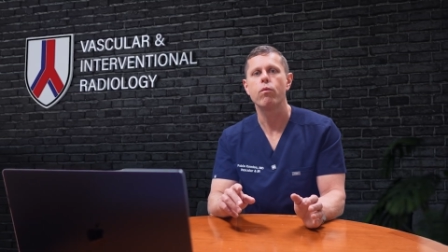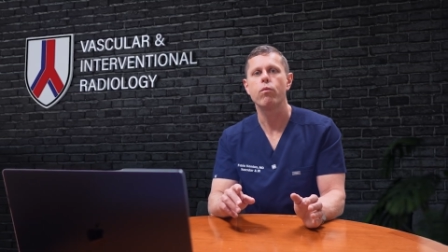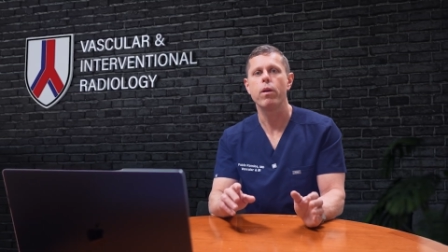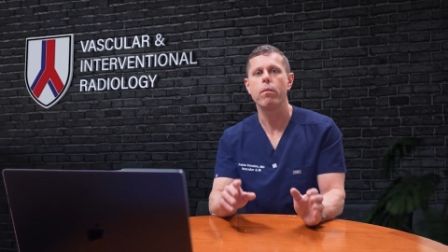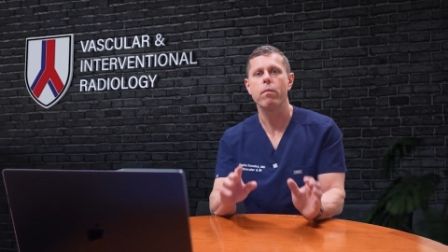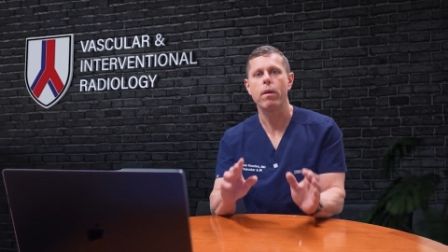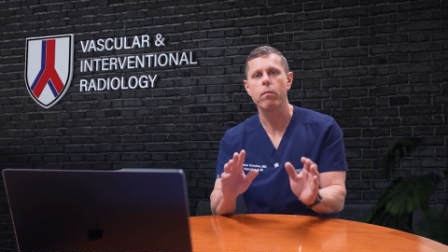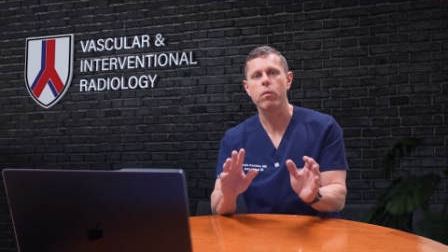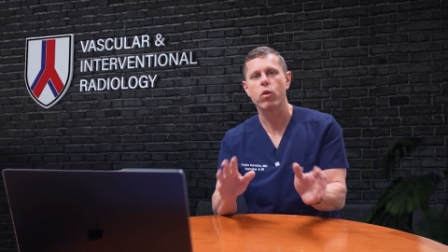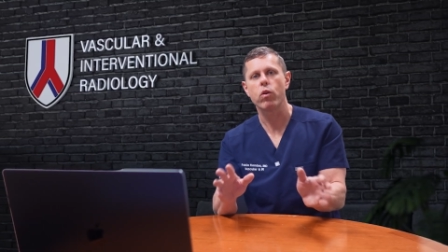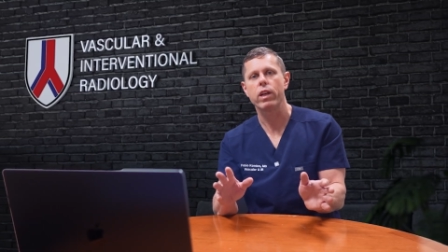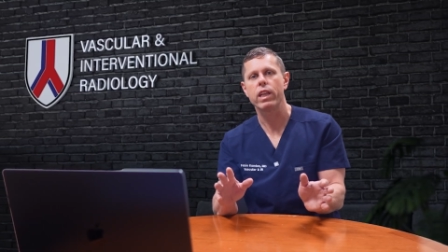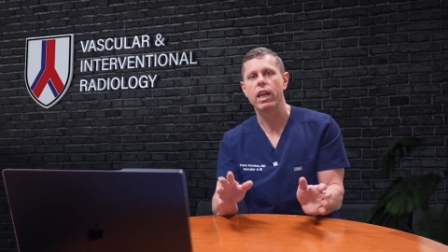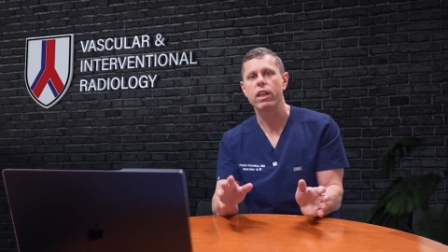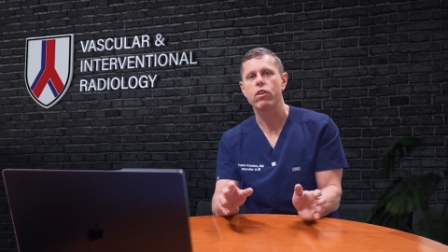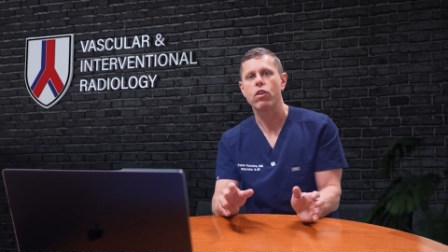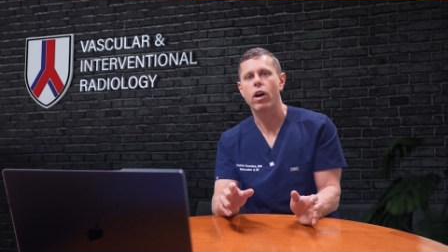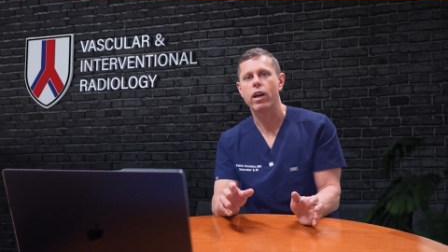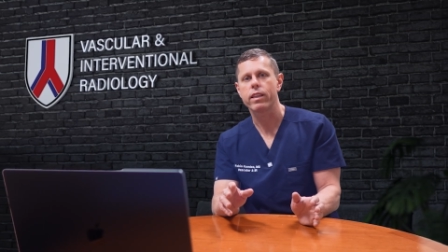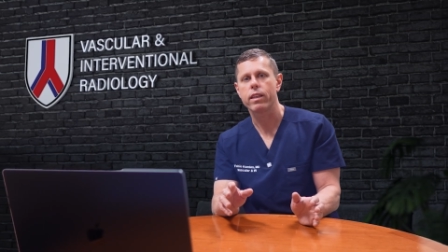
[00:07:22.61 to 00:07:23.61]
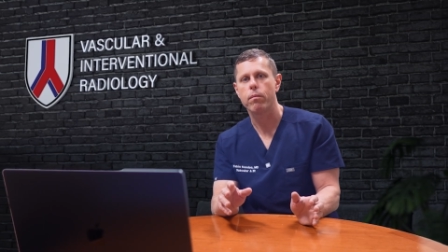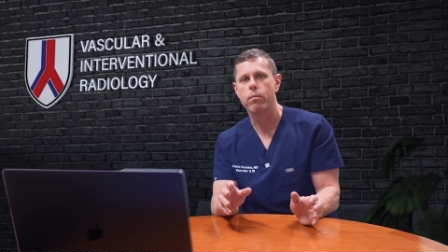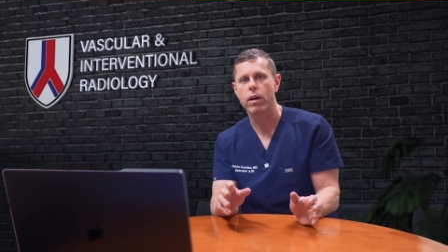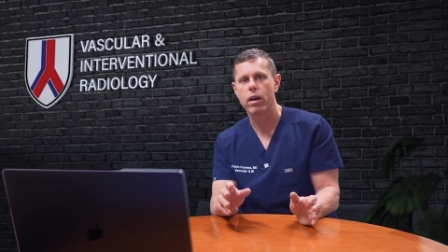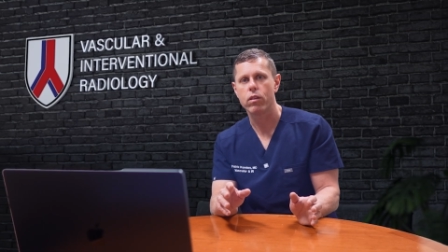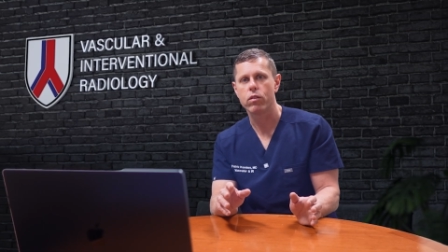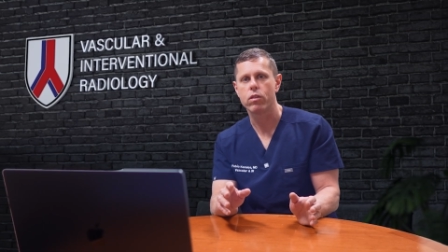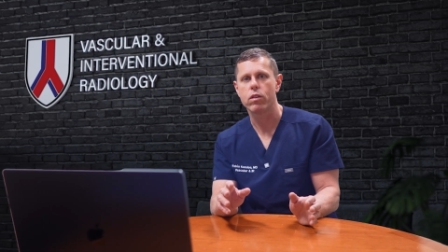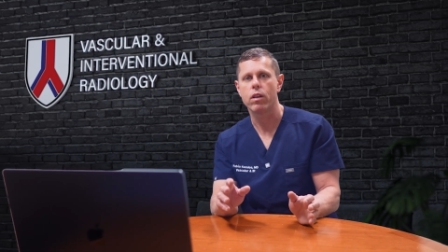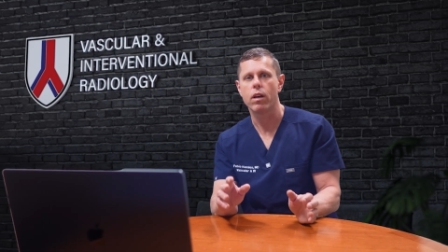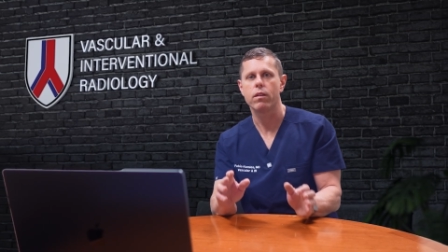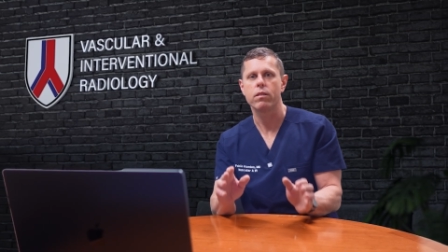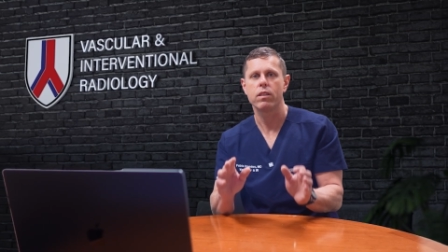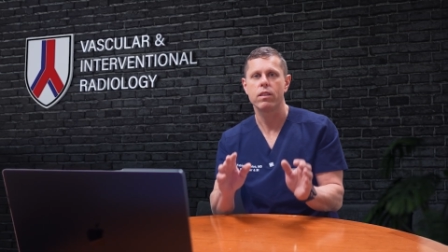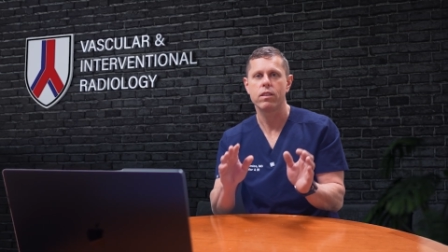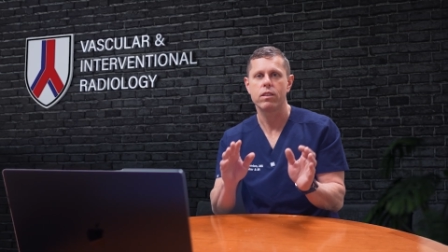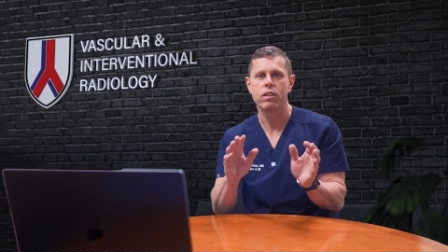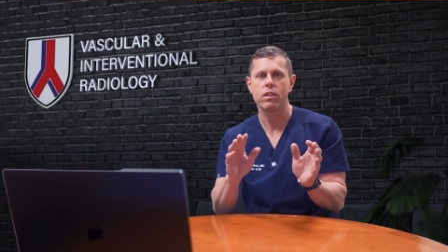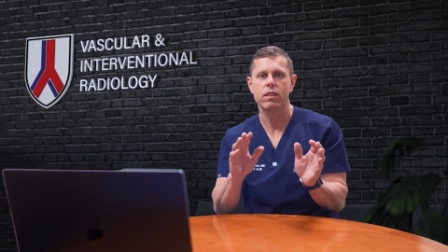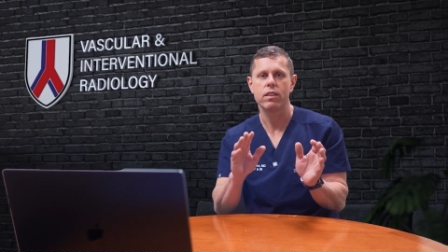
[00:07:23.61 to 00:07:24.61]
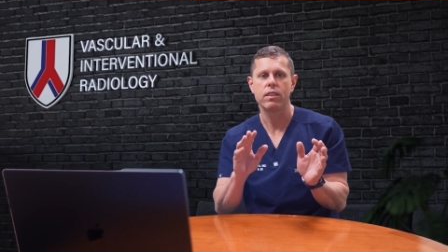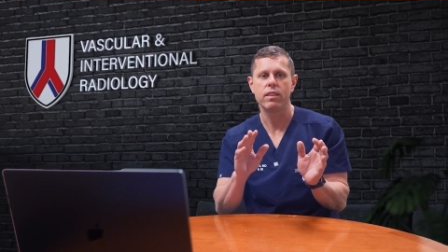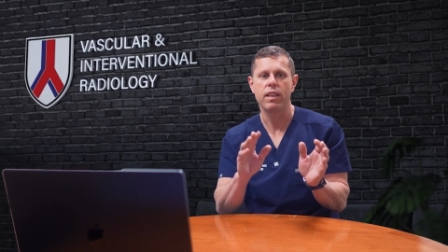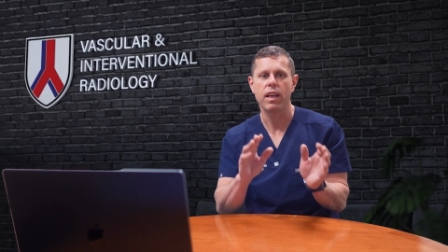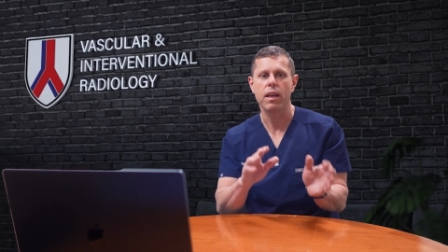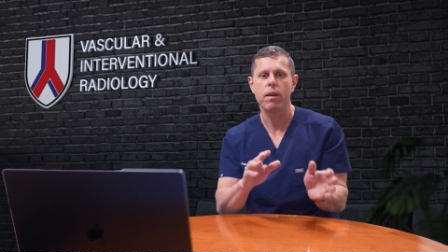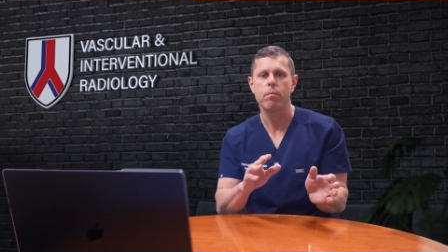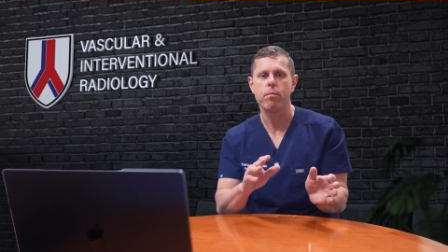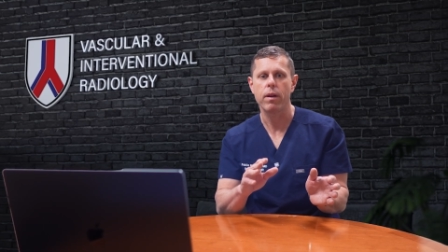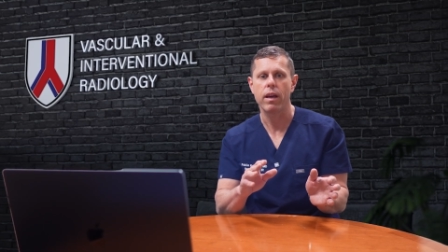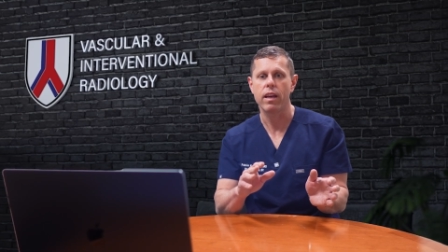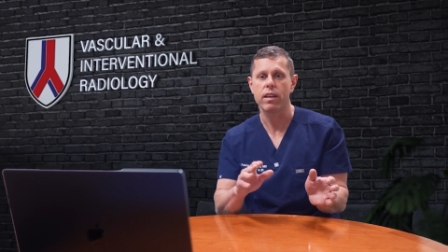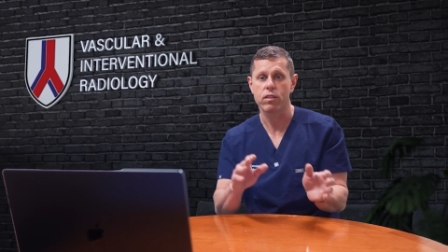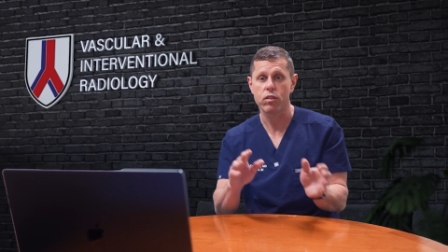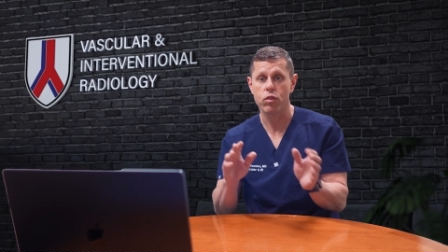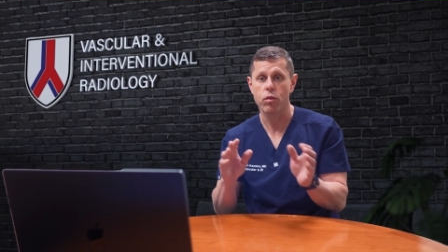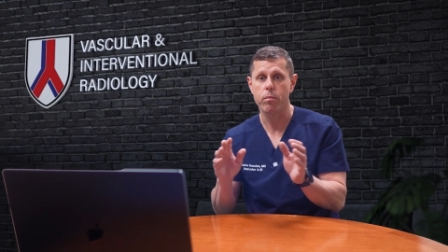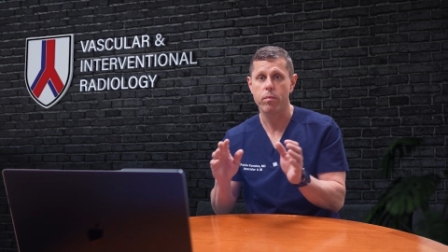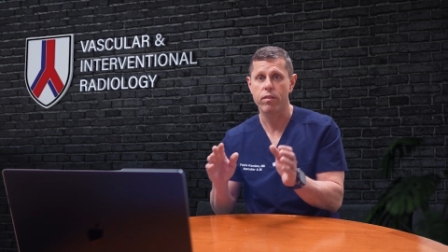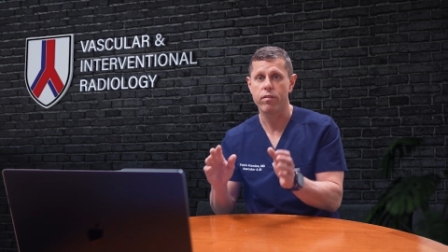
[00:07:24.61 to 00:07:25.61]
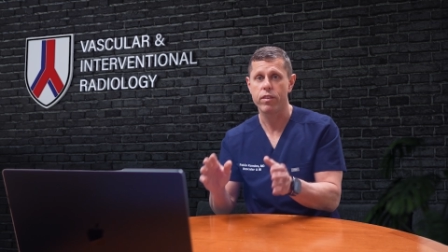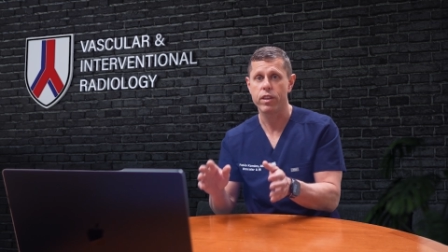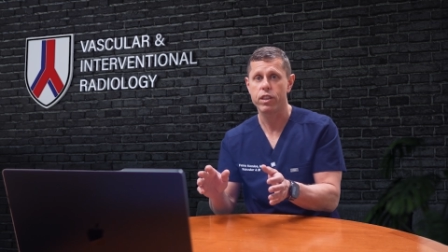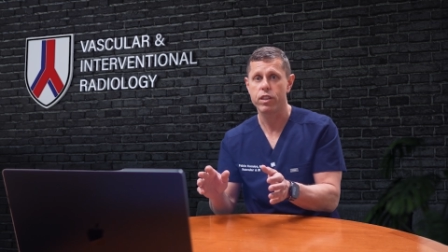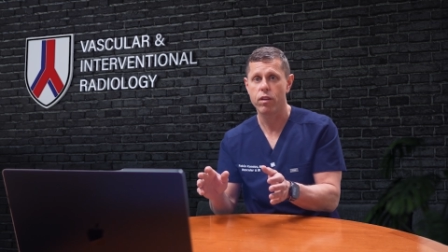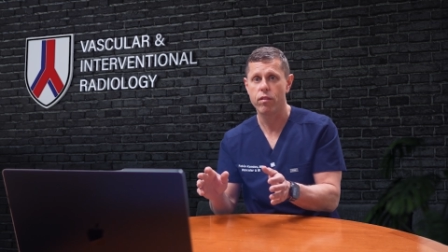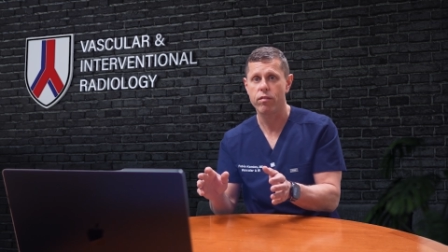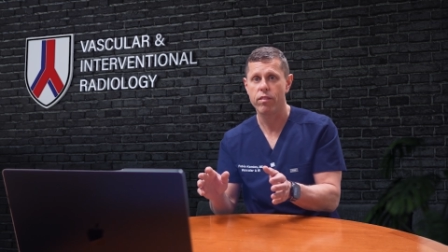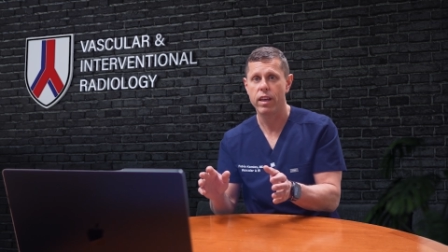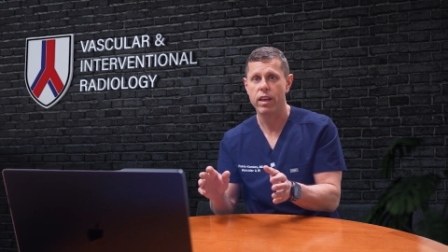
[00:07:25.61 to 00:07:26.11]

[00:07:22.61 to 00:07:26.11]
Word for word: remember when I talked about deep and superficial